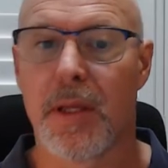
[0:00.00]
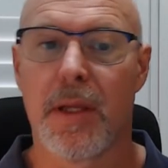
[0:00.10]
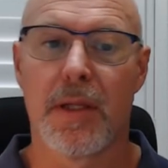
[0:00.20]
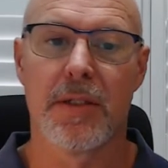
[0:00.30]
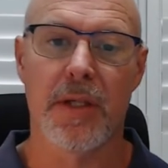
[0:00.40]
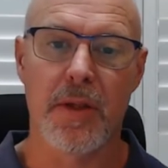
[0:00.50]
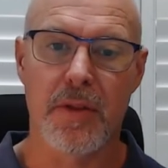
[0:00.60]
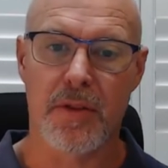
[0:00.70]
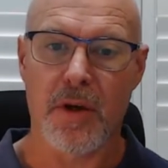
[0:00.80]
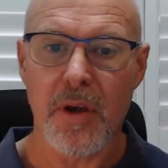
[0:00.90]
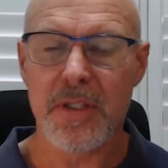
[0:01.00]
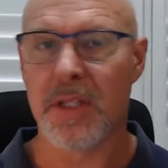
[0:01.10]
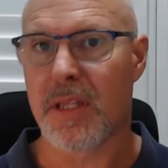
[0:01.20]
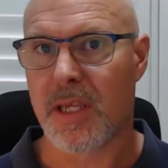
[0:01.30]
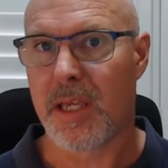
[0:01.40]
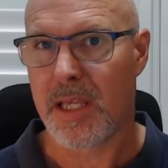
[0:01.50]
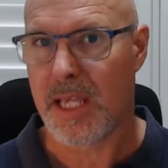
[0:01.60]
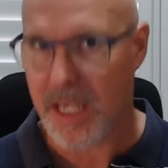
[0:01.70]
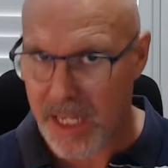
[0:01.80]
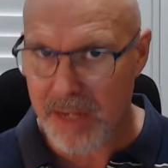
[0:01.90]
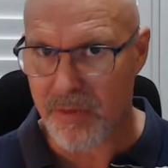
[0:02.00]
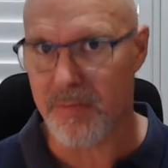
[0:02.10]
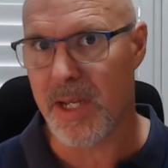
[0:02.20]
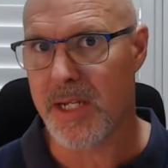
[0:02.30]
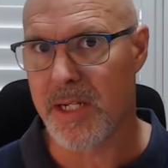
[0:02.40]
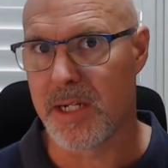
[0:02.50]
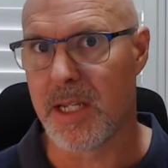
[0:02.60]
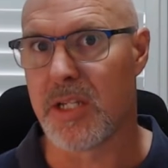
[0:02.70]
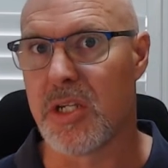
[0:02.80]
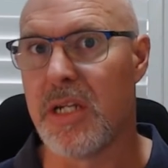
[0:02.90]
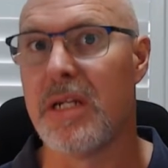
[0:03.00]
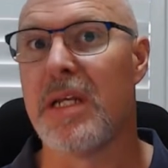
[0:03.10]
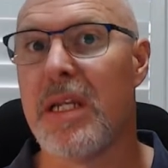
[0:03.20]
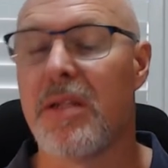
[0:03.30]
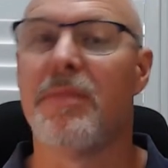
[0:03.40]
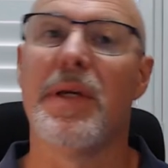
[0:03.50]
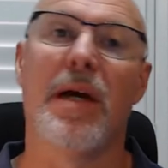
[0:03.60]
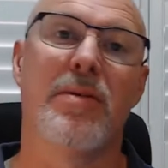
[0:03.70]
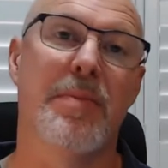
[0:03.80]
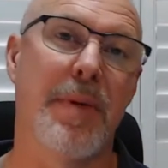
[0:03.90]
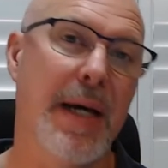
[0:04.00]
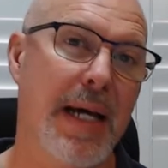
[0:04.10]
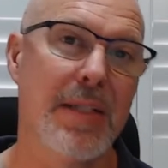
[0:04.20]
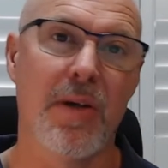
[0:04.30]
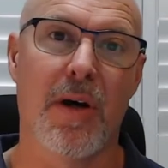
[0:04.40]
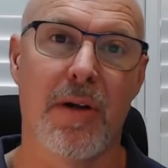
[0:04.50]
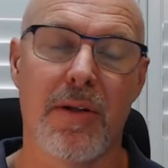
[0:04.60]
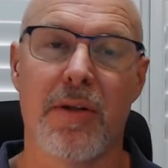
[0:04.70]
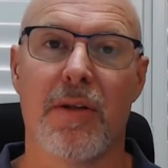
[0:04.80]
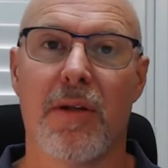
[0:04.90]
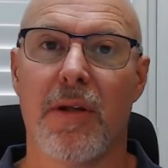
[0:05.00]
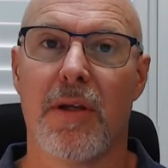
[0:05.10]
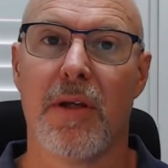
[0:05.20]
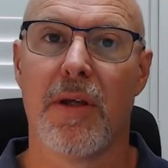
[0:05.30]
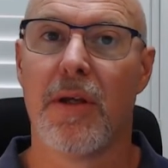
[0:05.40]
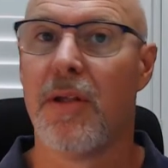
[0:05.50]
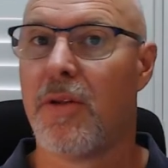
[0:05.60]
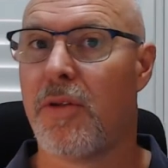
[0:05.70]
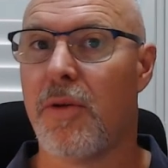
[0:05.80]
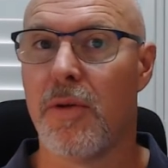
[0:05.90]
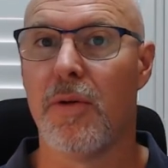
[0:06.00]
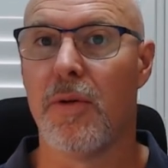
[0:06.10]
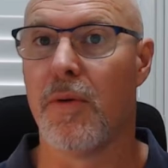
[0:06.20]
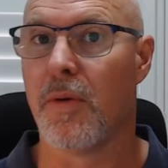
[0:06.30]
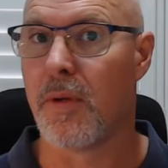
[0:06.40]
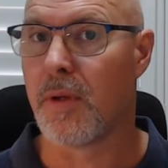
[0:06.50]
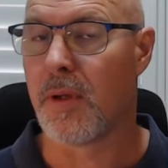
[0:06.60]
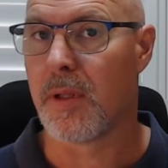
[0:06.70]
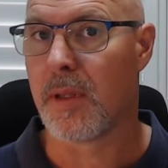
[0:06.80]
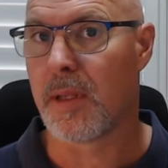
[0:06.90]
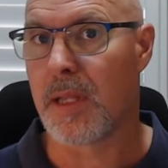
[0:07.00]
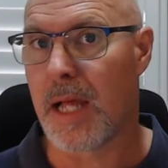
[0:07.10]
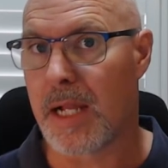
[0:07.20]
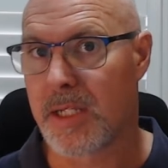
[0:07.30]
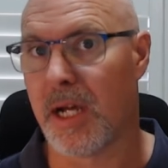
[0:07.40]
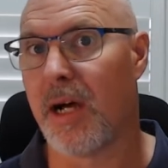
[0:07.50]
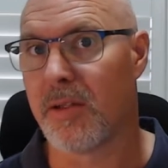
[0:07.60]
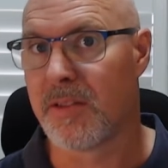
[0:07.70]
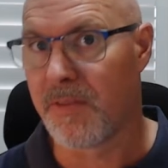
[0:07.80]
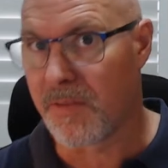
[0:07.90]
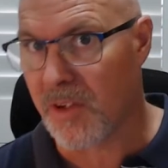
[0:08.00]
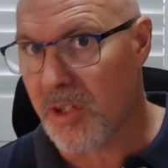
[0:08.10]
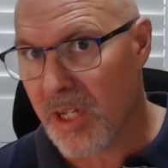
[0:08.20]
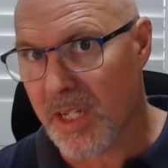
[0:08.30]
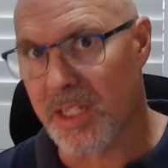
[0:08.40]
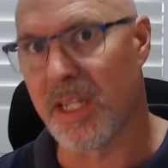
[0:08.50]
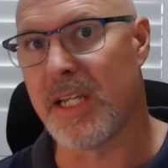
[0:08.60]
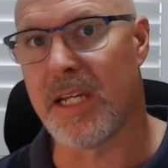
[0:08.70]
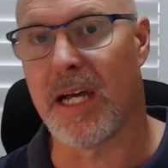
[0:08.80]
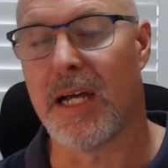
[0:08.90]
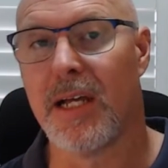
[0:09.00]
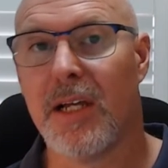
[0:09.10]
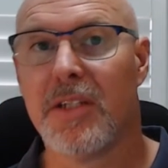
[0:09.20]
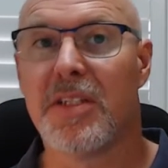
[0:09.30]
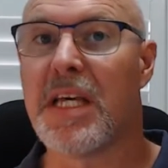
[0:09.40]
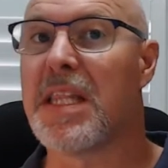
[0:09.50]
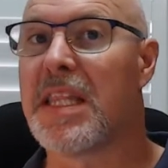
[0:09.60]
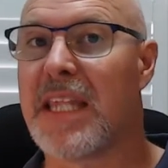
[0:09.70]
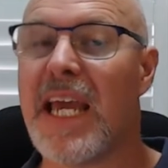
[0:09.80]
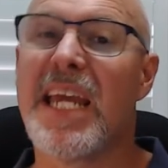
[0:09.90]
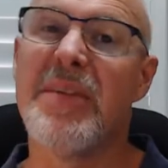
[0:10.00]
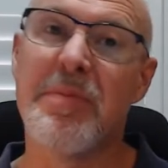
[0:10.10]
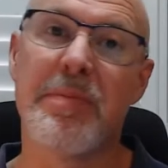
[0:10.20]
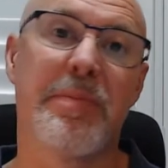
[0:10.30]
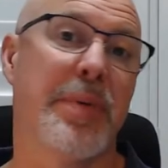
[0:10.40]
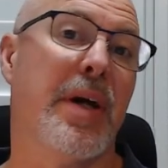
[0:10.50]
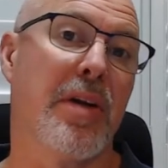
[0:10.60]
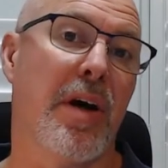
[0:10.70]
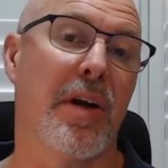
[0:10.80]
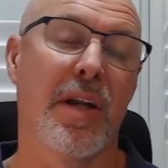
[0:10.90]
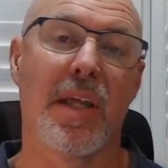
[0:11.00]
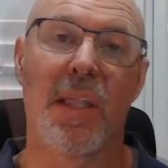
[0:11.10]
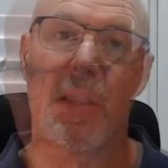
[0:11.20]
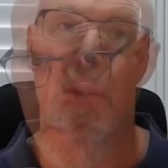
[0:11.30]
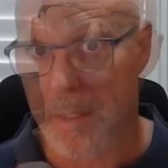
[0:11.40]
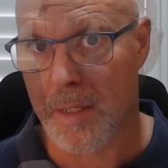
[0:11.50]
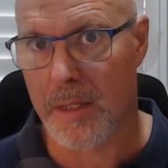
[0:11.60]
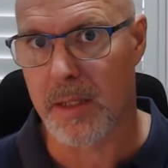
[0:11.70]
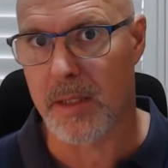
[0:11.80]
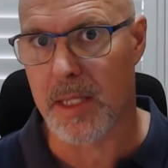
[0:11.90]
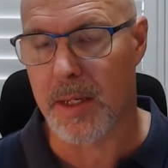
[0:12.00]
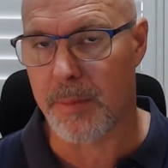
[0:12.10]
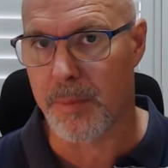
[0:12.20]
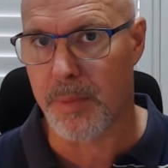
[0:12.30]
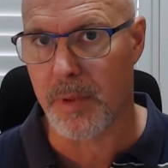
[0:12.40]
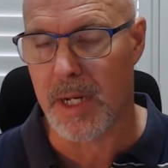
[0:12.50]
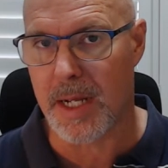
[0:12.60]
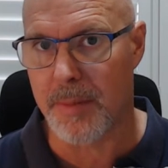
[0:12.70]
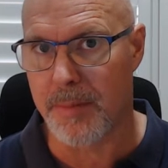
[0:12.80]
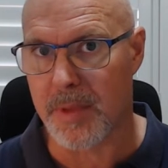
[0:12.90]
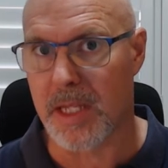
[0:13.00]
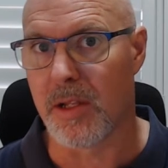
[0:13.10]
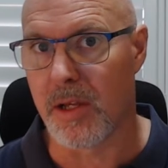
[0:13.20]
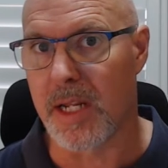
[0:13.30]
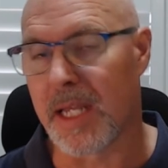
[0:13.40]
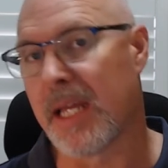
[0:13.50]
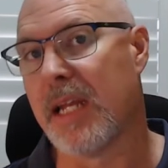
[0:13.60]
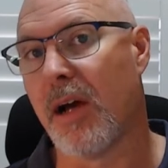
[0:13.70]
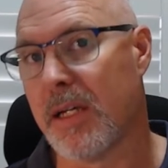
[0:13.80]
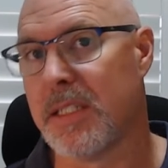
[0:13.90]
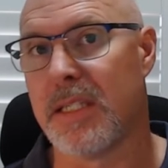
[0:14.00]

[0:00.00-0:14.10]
So those are the key information that you need to be able to pass on to a child's future teacher so that they can build on their learning in ICT